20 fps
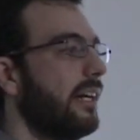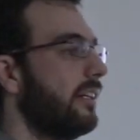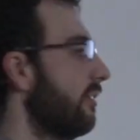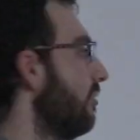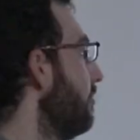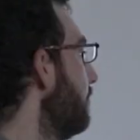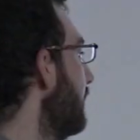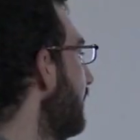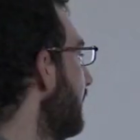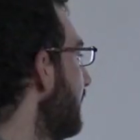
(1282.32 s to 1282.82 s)
and
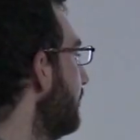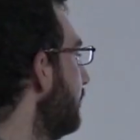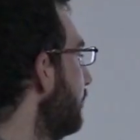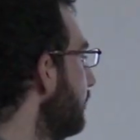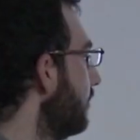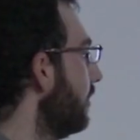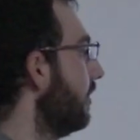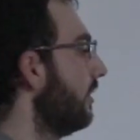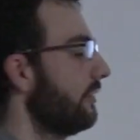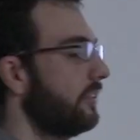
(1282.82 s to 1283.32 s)
compare it
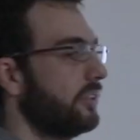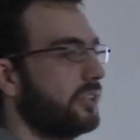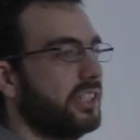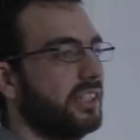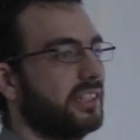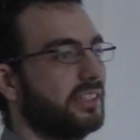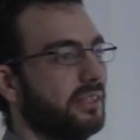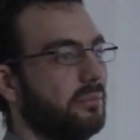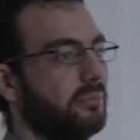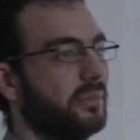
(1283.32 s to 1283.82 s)
to other
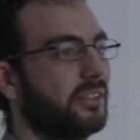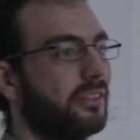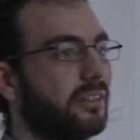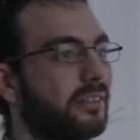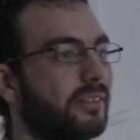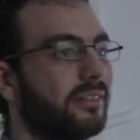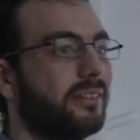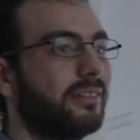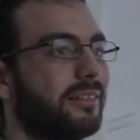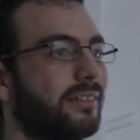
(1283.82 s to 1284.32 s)
systems.
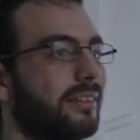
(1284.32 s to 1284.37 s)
